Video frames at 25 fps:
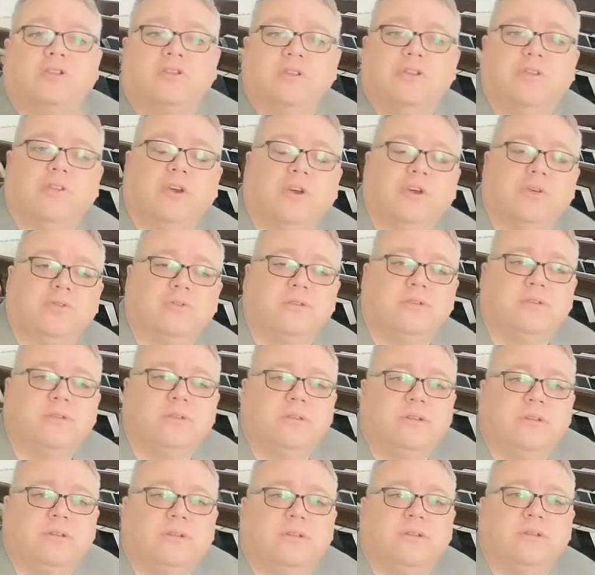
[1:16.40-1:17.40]
to those
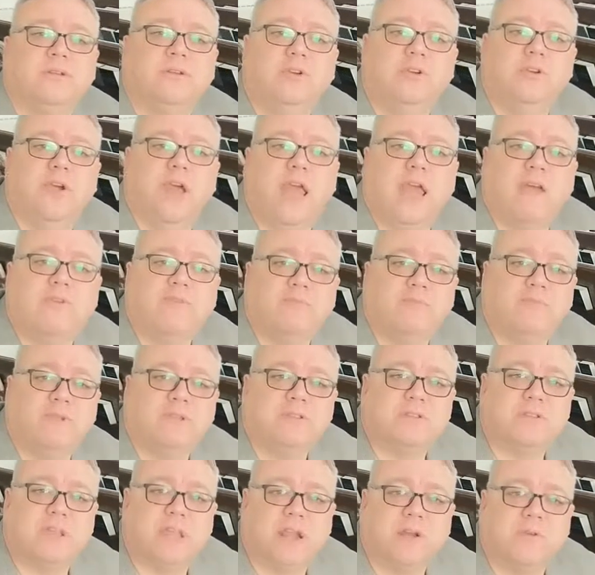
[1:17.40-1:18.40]
who have
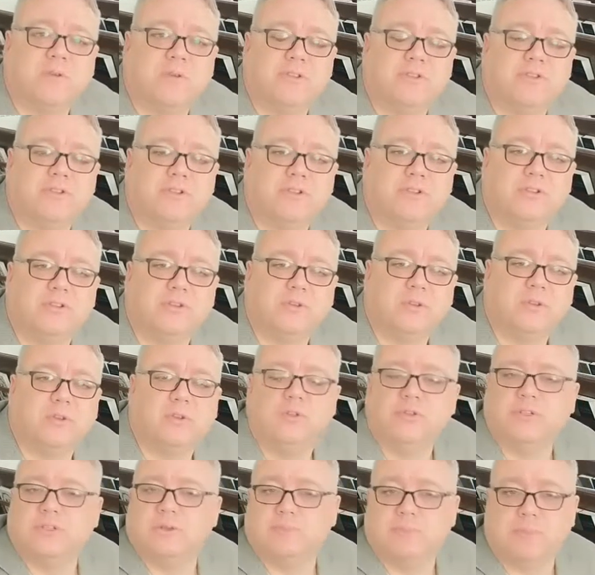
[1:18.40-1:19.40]
miscarriages or
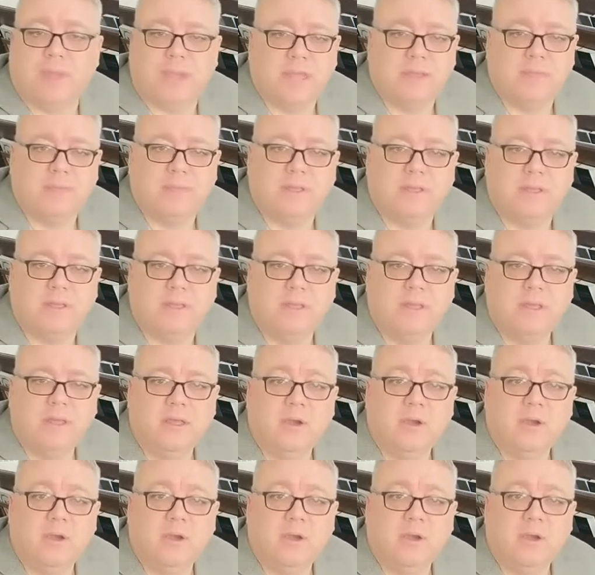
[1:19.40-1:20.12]
lose a baby,